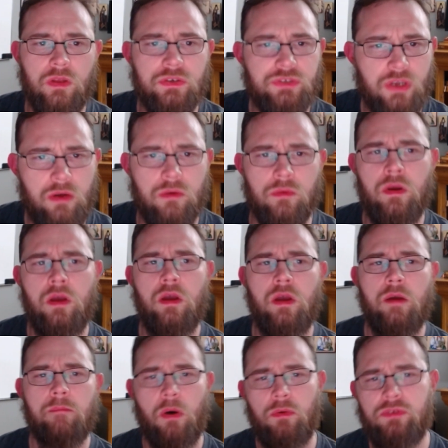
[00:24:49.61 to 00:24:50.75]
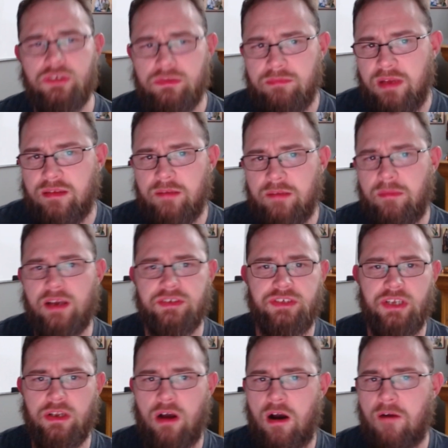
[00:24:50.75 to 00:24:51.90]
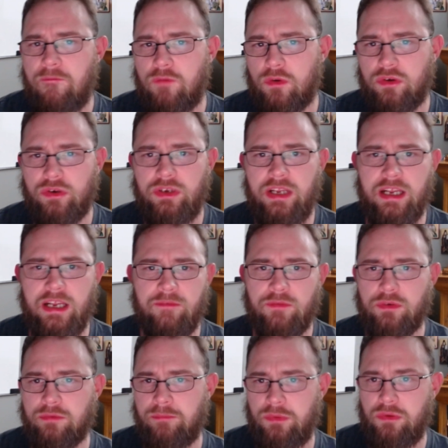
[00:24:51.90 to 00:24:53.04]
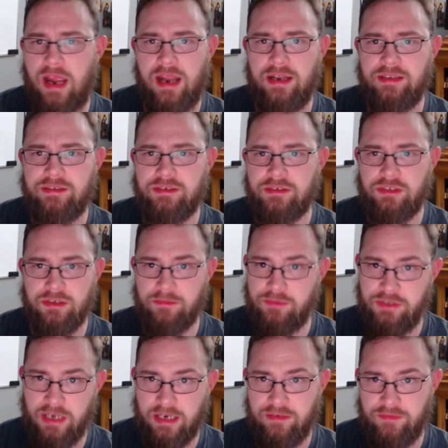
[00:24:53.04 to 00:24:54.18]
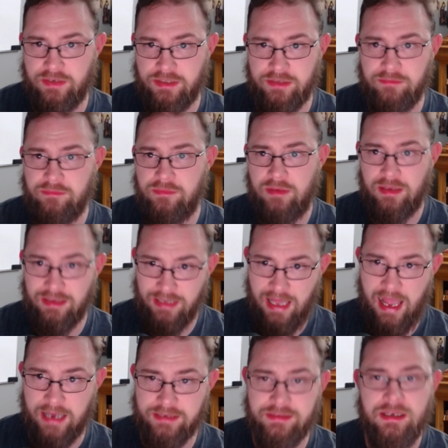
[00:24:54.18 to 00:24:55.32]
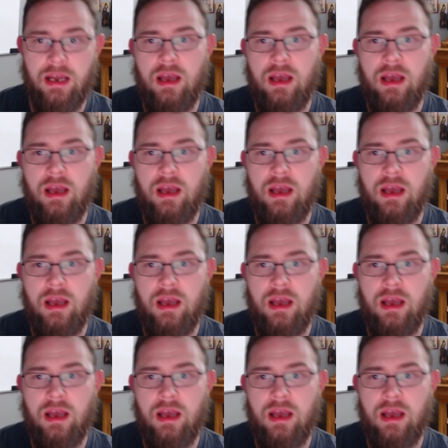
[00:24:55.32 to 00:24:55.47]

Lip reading: So, both Smith and Bastiat offer a critique for Buchanan's subjectivism lacks.